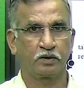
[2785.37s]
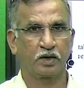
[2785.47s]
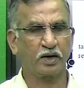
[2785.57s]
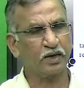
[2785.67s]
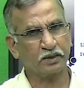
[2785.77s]

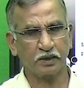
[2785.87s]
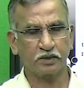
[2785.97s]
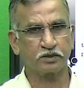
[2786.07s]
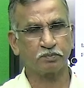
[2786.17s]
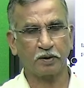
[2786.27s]
Again, that
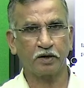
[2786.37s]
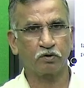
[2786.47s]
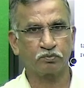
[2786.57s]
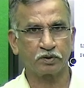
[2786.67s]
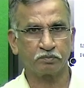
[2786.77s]
is part
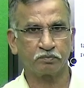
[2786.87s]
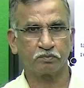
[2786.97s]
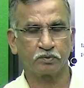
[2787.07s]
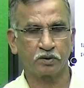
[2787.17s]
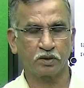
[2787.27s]
of
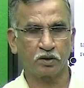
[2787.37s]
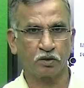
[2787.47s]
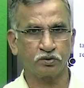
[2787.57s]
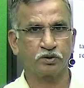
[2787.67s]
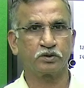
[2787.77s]
some
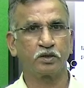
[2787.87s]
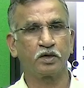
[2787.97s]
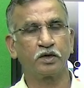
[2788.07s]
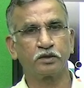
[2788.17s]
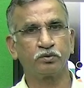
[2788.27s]
logic
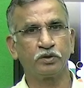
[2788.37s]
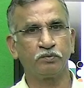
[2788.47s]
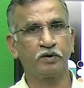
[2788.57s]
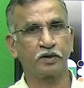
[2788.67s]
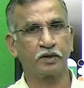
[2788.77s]
related to
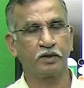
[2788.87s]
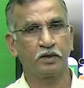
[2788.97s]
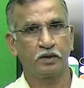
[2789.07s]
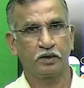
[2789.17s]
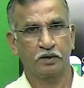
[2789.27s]
inventory.
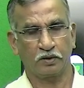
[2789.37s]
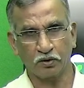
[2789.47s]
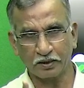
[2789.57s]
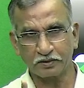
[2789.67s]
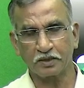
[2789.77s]

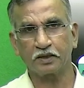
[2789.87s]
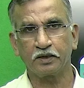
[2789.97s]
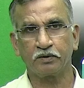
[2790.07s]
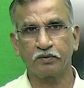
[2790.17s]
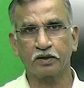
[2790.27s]
Not exactly
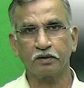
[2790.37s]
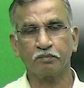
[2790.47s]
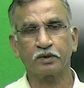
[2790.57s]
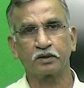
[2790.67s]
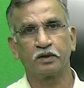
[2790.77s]
inventory,
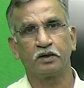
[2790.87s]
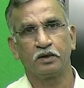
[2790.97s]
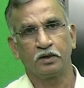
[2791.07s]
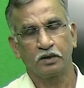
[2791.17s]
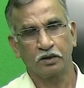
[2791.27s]
but
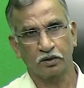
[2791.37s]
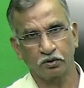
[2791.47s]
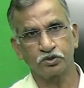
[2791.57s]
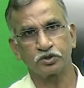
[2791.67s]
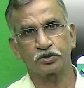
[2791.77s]

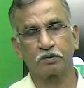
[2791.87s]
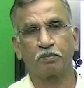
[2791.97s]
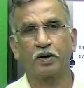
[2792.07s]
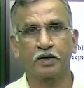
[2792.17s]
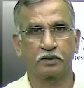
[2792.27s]
logistic
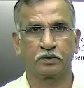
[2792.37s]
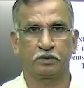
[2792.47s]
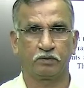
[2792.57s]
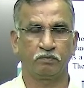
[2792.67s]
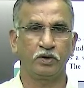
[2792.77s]
part,
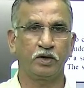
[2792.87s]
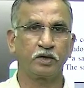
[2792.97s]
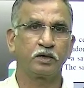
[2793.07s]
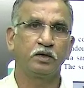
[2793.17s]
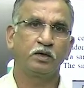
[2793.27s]

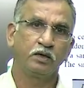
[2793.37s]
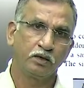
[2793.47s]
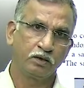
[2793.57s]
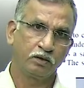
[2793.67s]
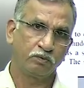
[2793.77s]
where
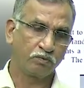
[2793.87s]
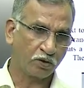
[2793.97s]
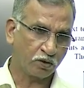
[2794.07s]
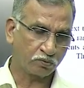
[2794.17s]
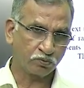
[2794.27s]
we
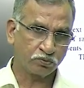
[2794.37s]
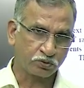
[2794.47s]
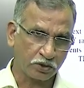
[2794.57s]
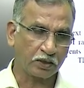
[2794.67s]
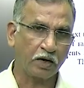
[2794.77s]
have to
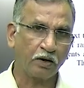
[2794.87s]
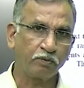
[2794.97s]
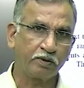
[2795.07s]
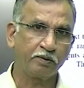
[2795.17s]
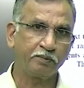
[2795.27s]
check
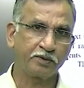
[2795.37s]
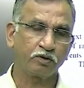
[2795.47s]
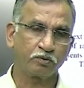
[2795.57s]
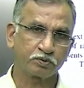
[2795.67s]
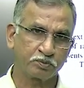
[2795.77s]
availability
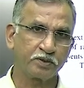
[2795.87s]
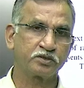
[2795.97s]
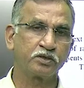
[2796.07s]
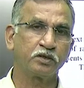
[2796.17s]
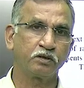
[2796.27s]
of
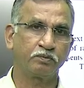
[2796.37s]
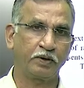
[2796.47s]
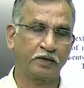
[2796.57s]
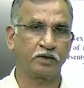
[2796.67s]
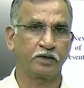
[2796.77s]
space in the
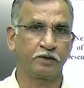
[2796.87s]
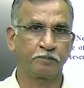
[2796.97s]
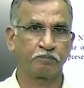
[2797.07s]
factory.